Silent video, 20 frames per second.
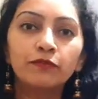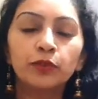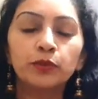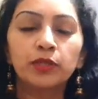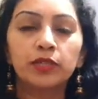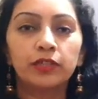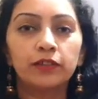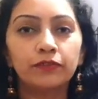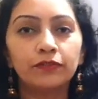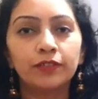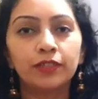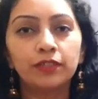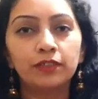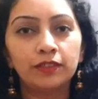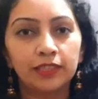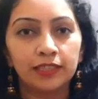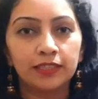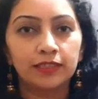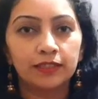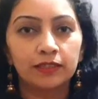to give a
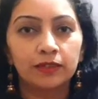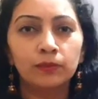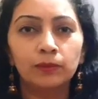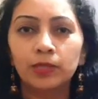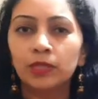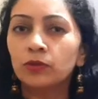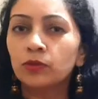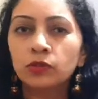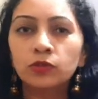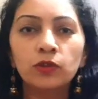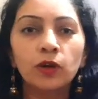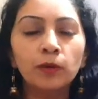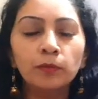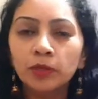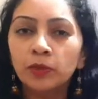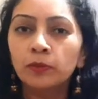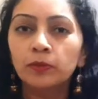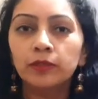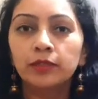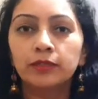reason, we use
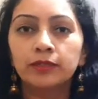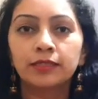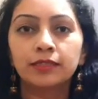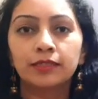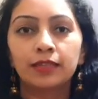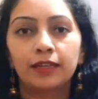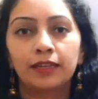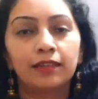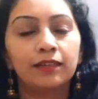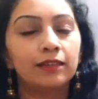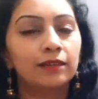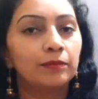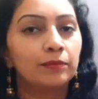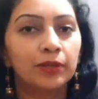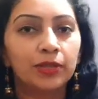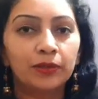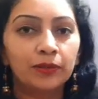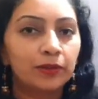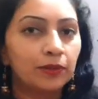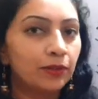common words like
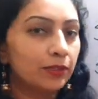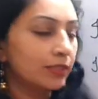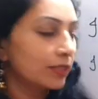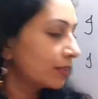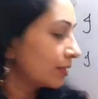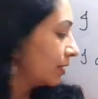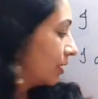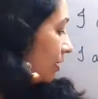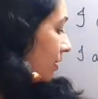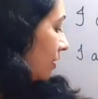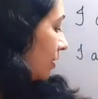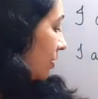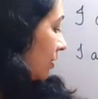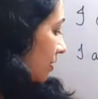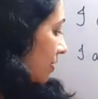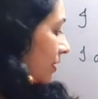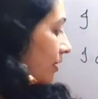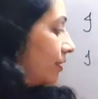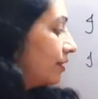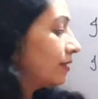because,
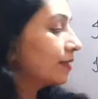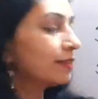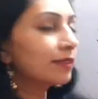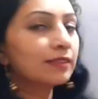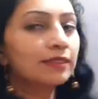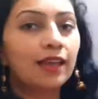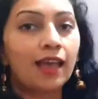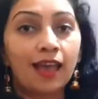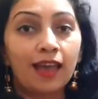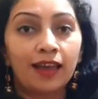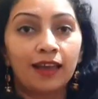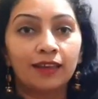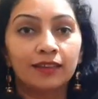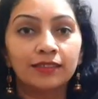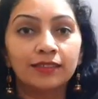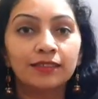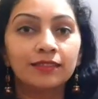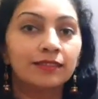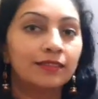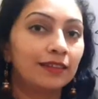since,
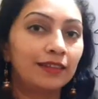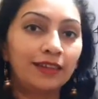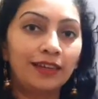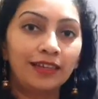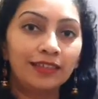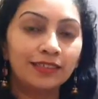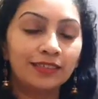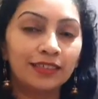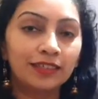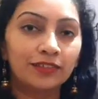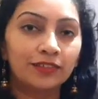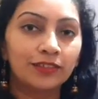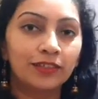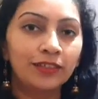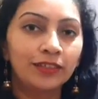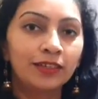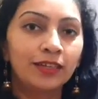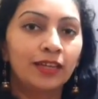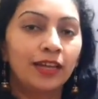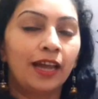as,
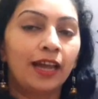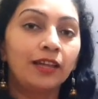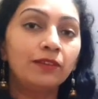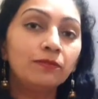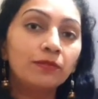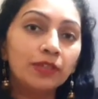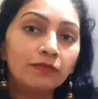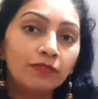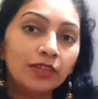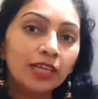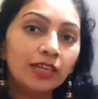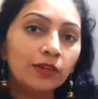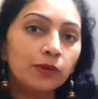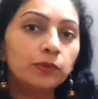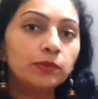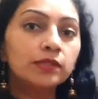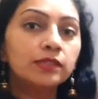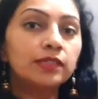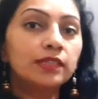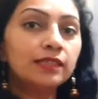etc. And when we
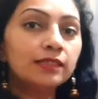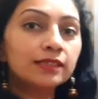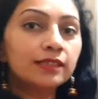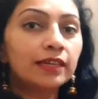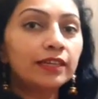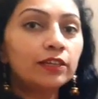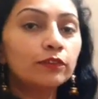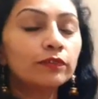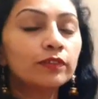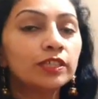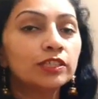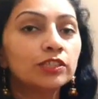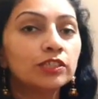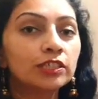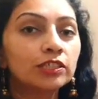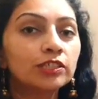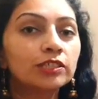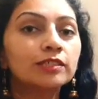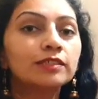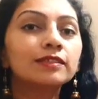use these kind of
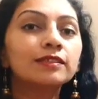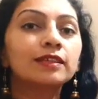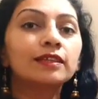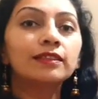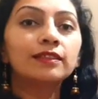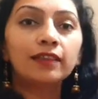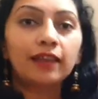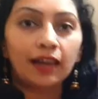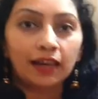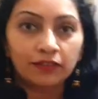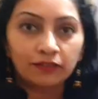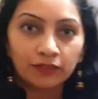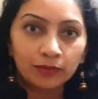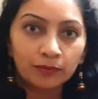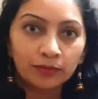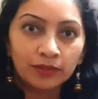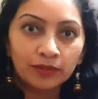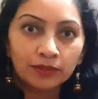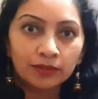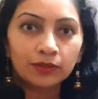conjunctions in the
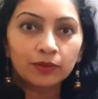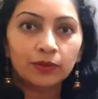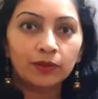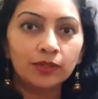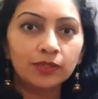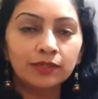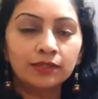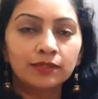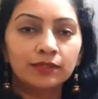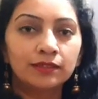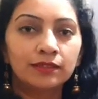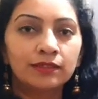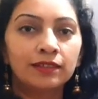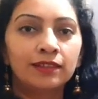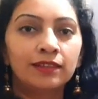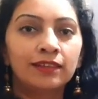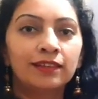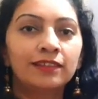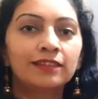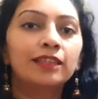adverbial clause,
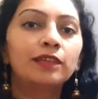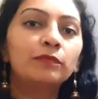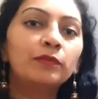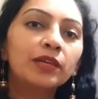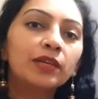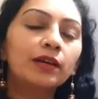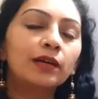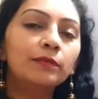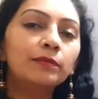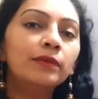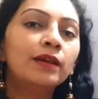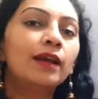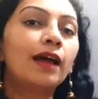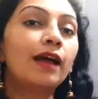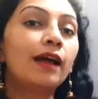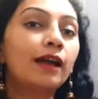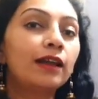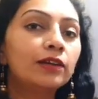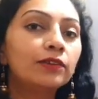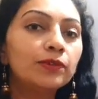they become
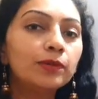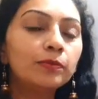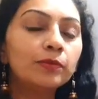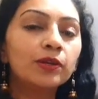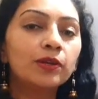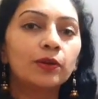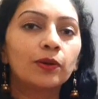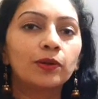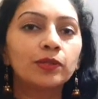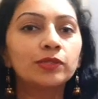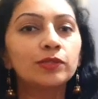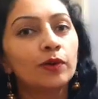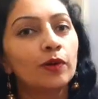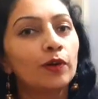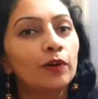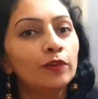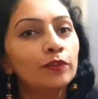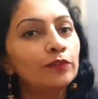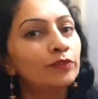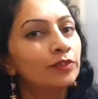adverb clause
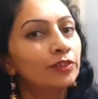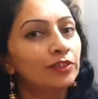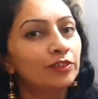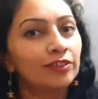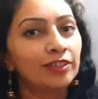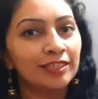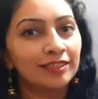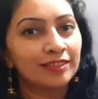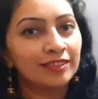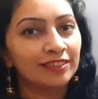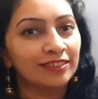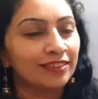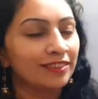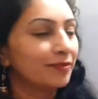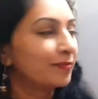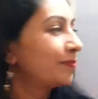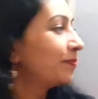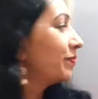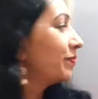of reason.